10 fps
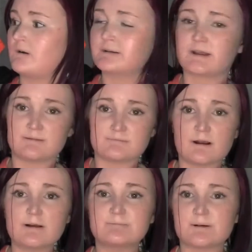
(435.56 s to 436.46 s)
on
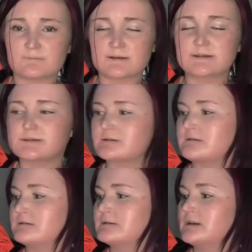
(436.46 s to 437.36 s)
camera, but once it's
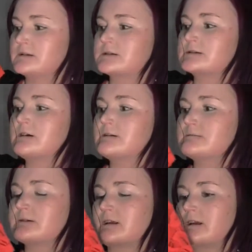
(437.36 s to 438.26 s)
on, it's so
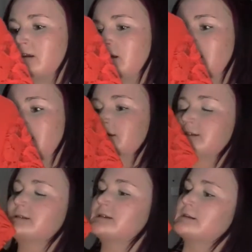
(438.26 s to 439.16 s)
pretty. And
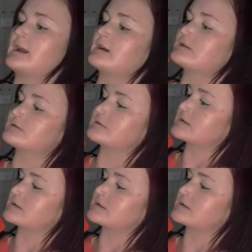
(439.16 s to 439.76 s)
this is in extra